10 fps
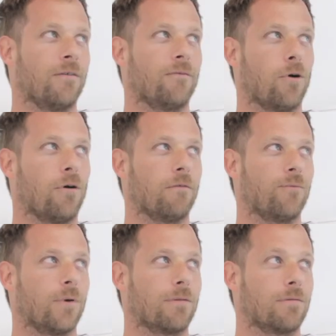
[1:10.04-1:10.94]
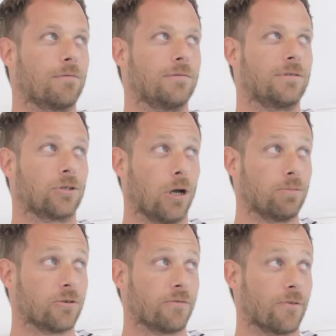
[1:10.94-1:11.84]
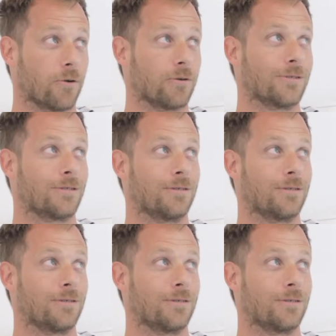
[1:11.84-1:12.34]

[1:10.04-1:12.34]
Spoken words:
involved with sculpture first,